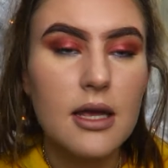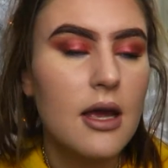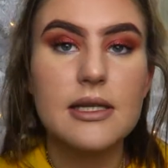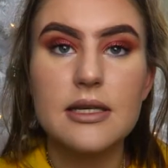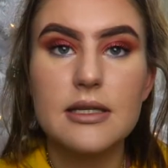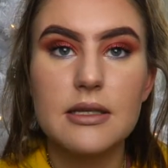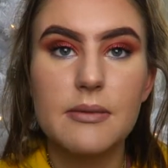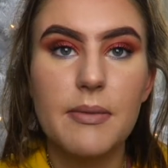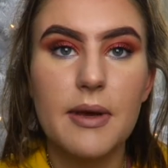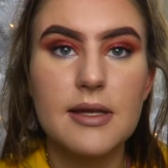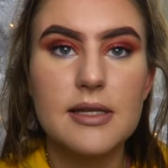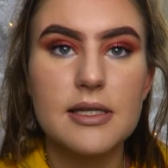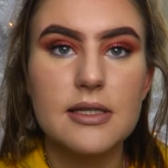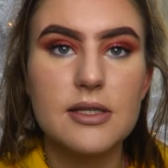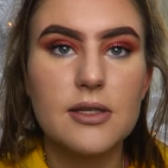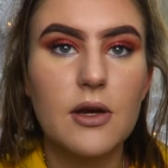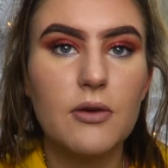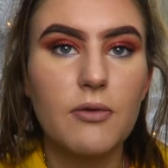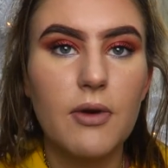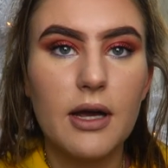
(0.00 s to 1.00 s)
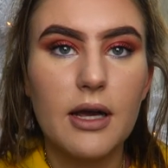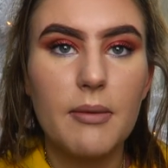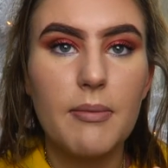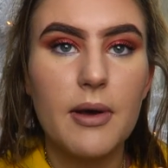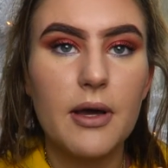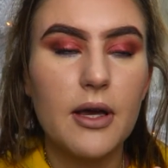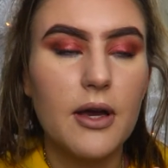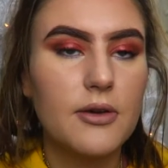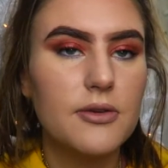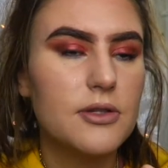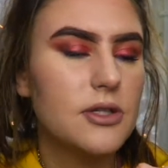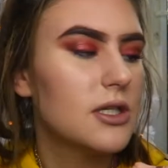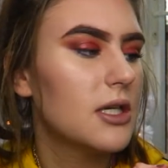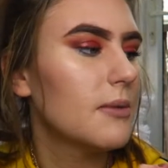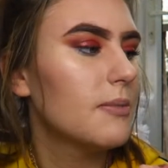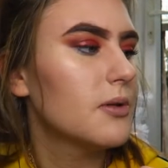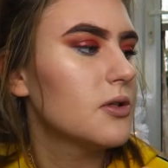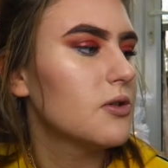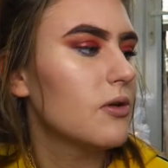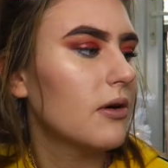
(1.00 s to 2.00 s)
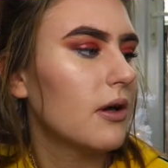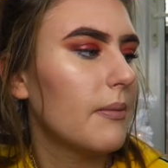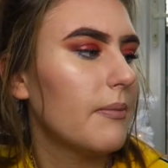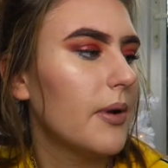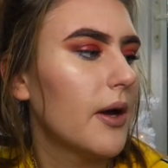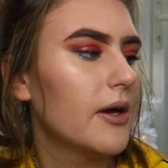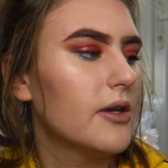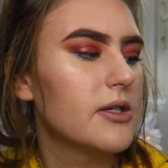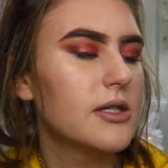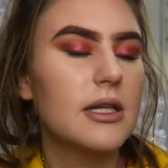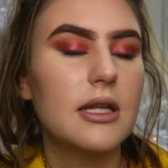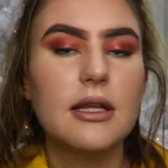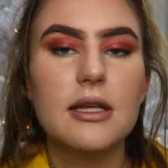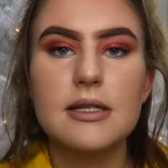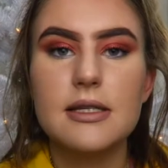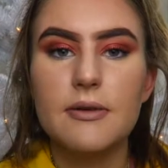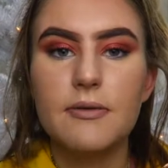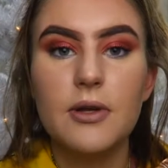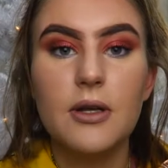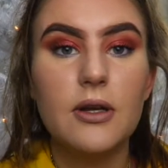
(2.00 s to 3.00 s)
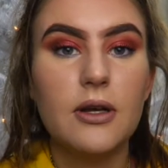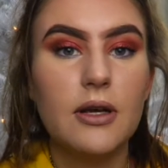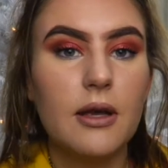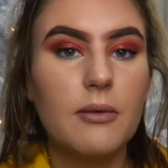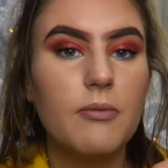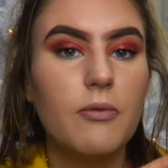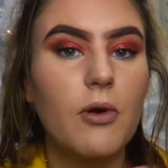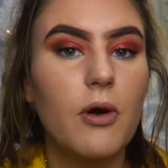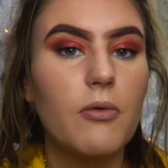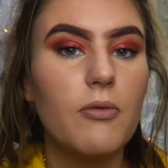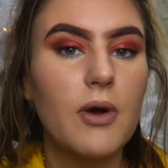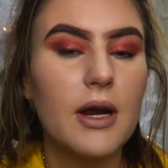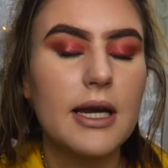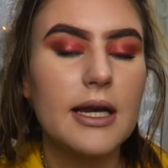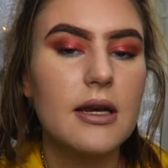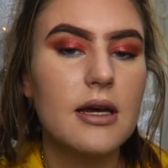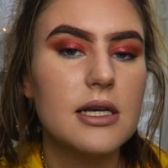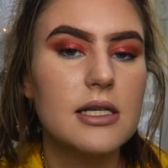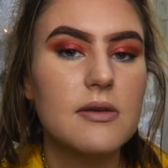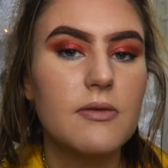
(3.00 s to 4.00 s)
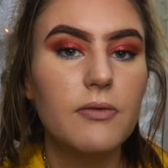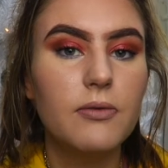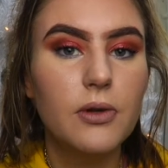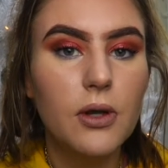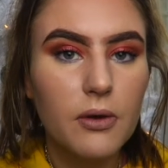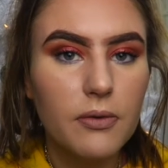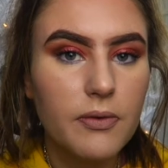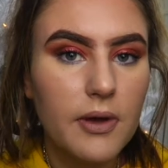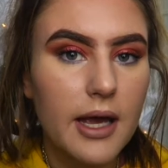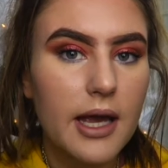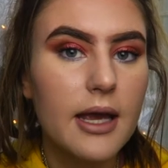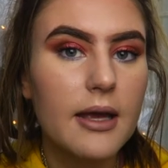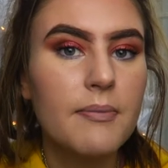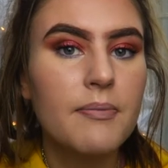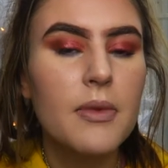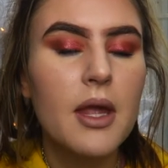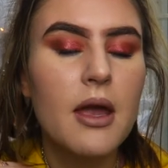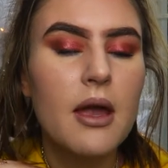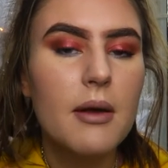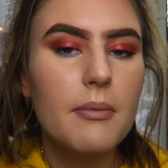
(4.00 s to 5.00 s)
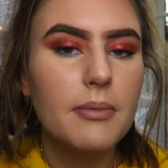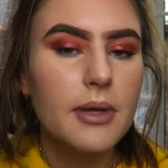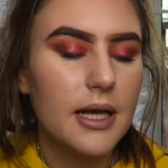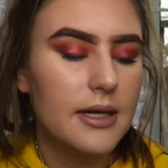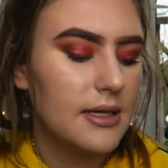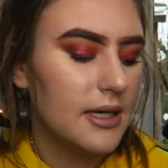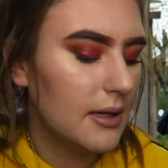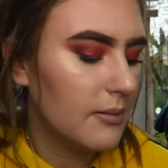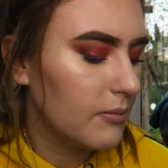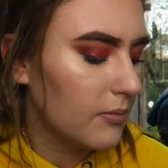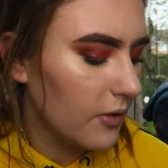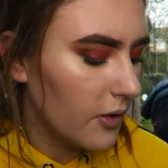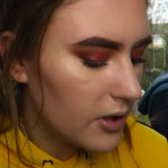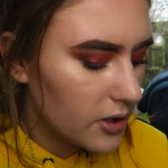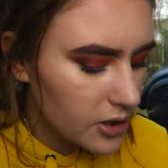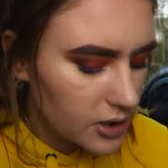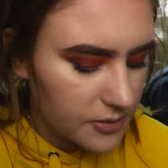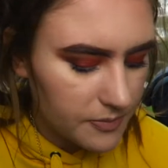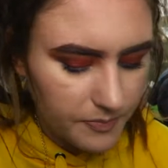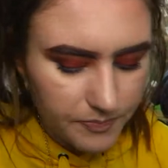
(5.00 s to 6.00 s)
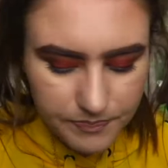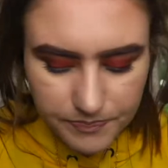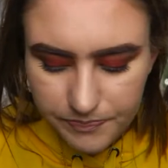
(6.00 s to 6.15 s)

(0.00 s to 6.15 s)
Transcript: This is amazing. So I'd recommend going to Superdrug and purchasing this if you're looking for a really nice fluffy blending brush.